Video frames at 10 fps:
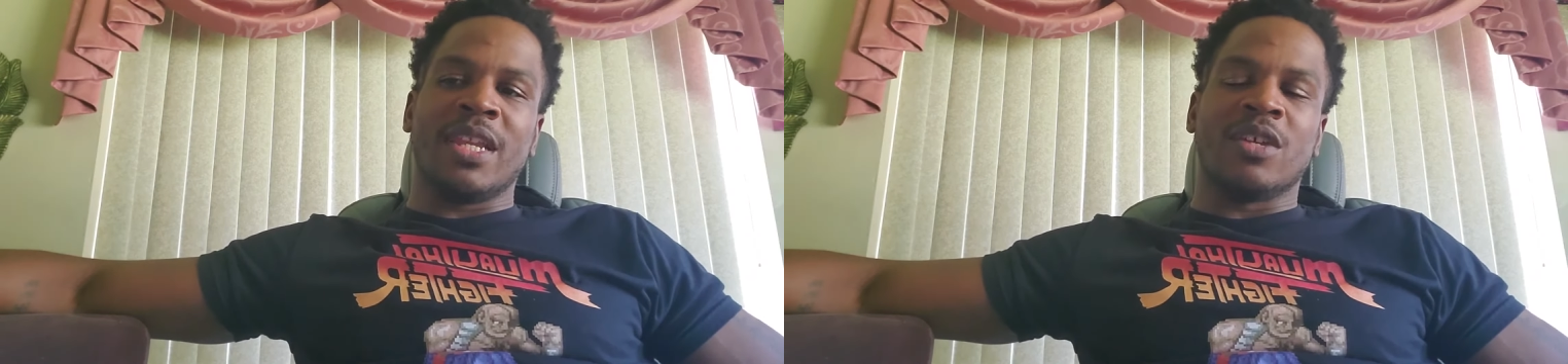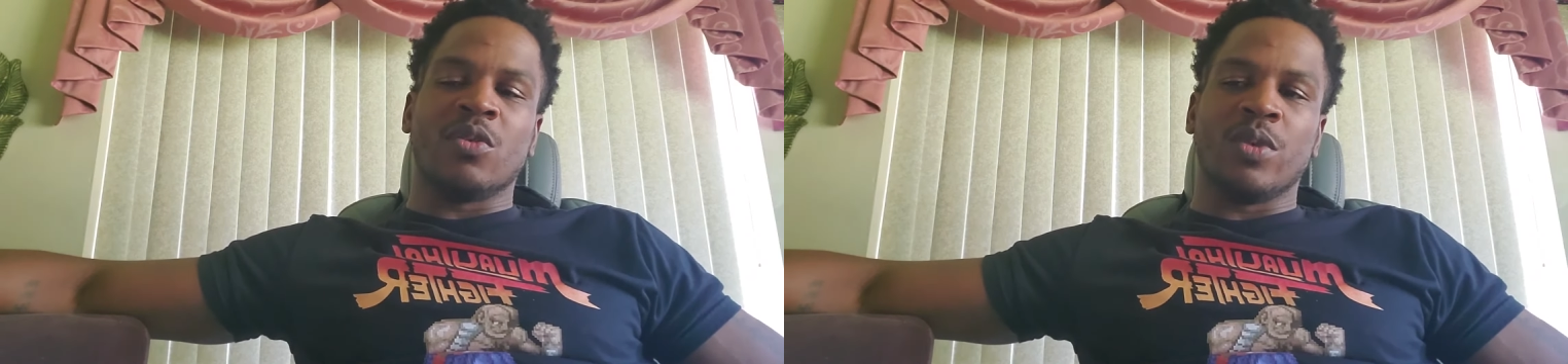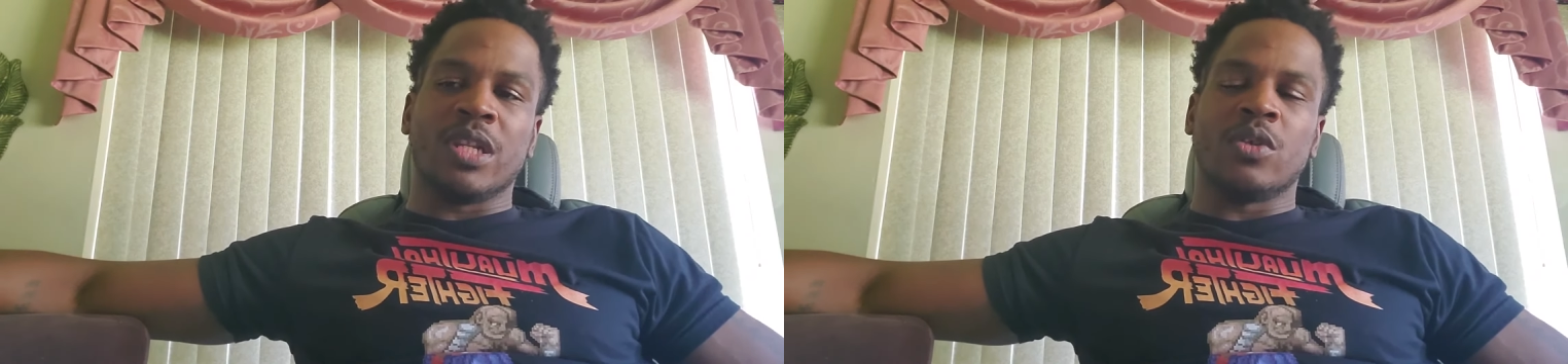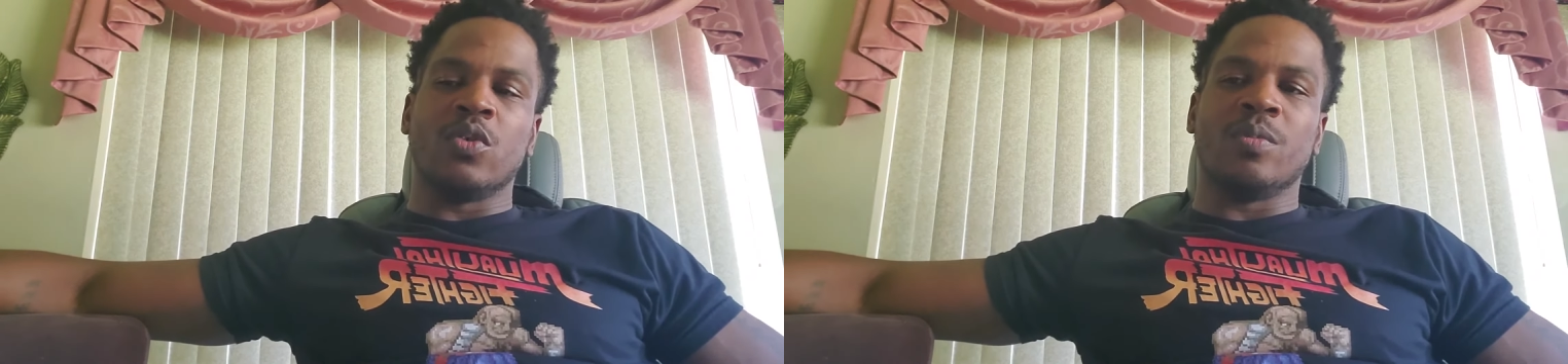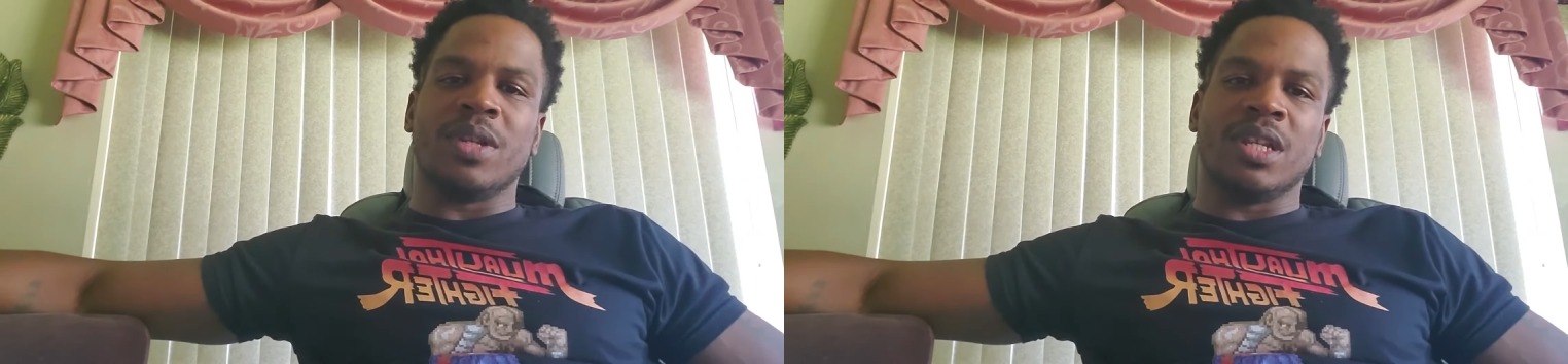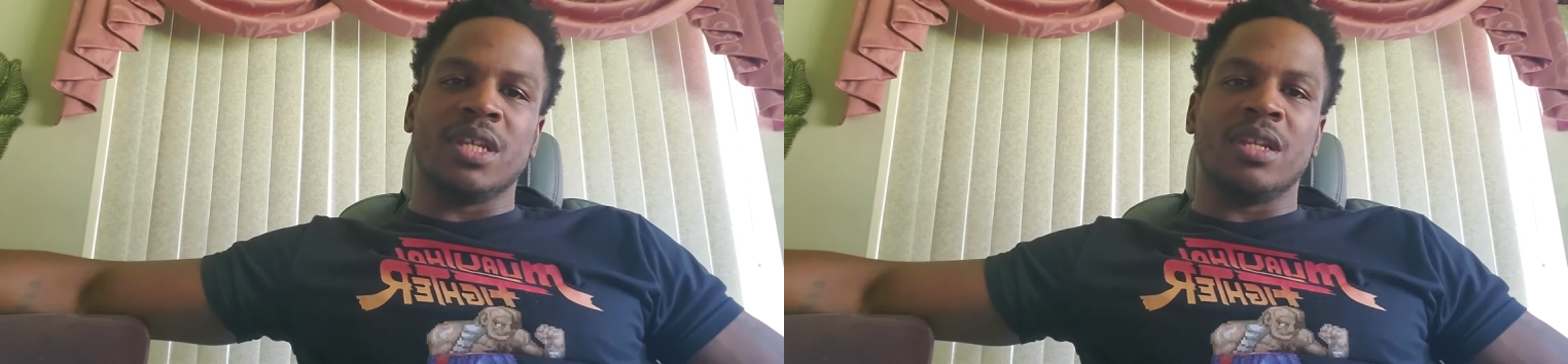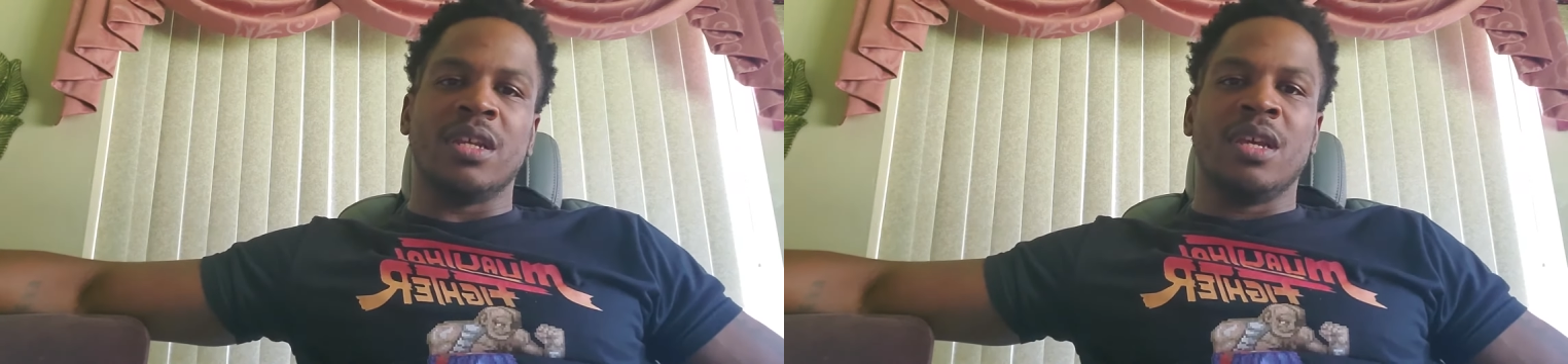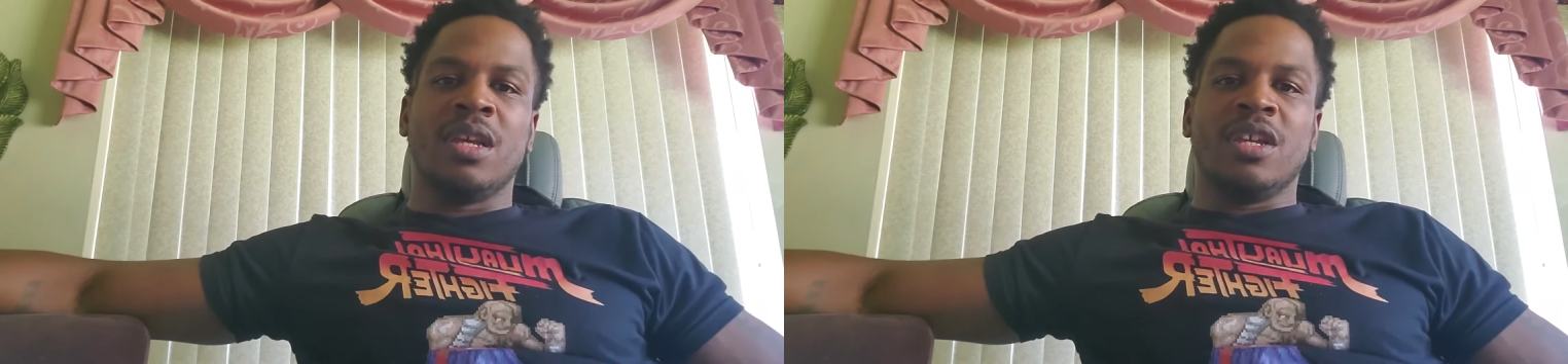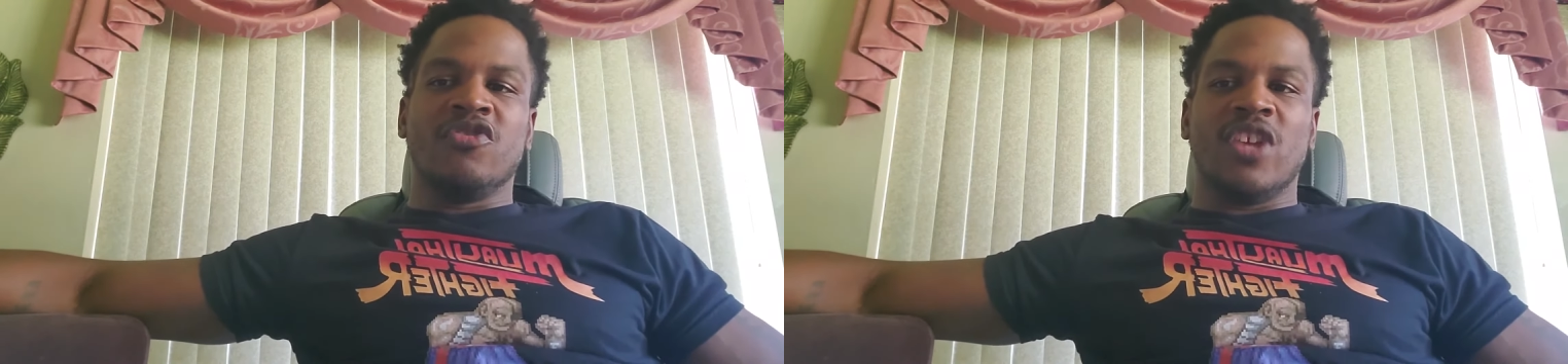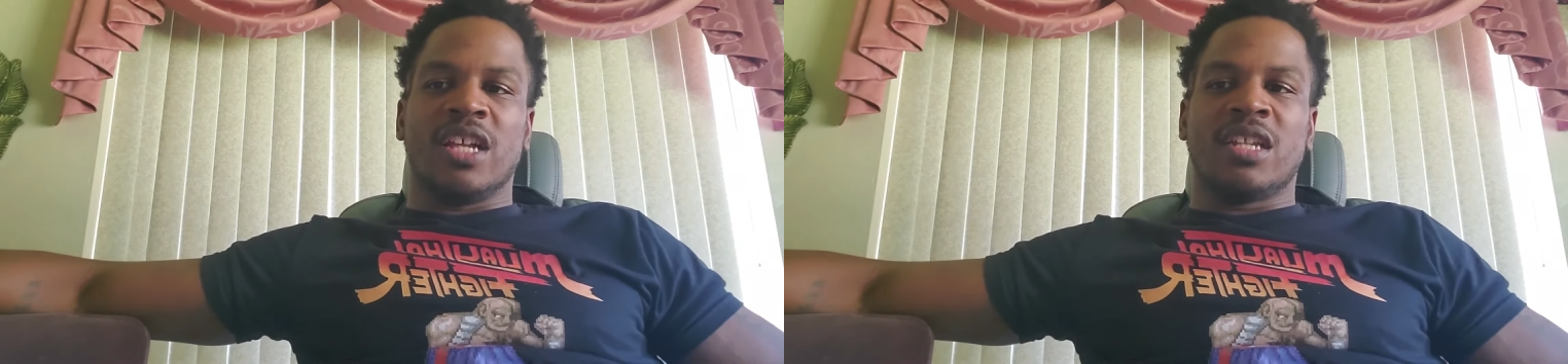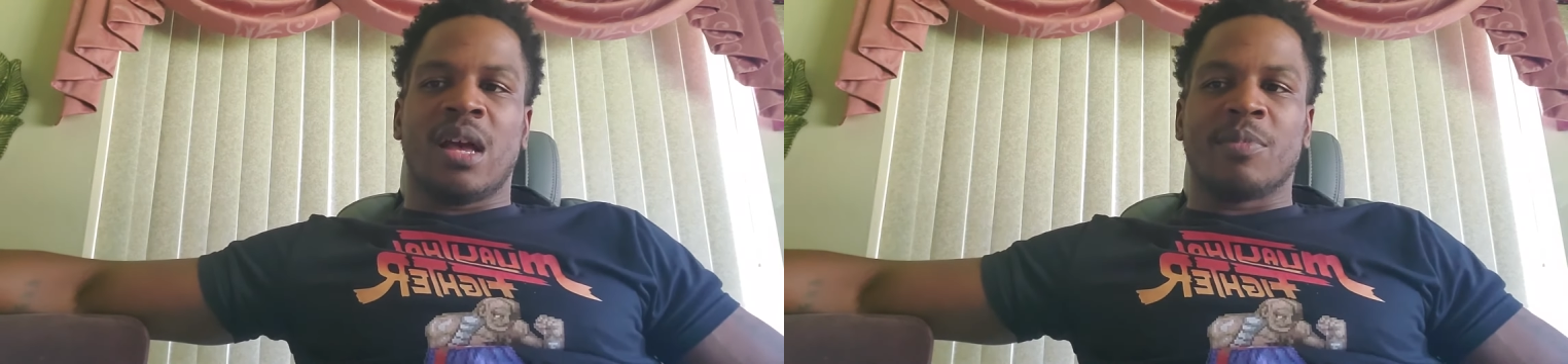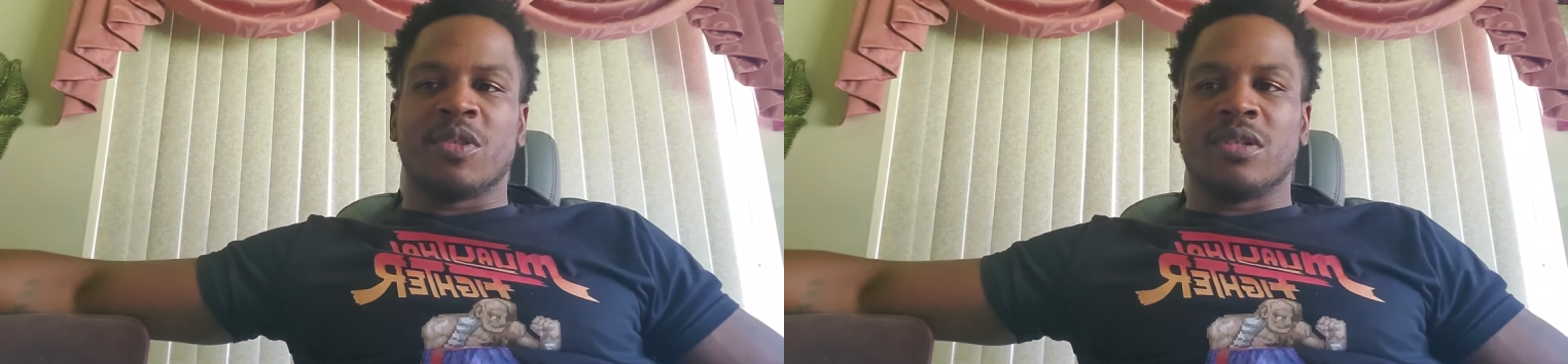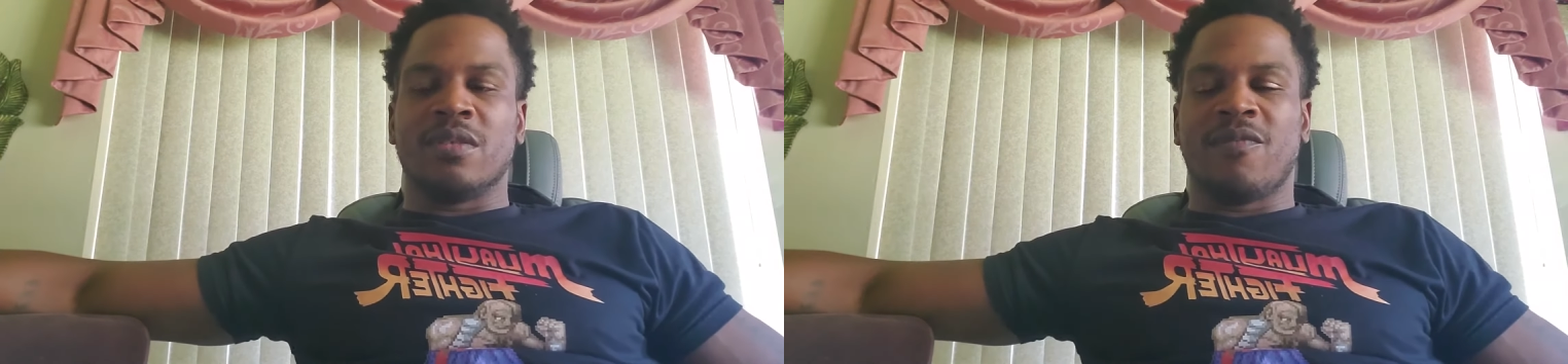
He could really hoop. And then John Thompson,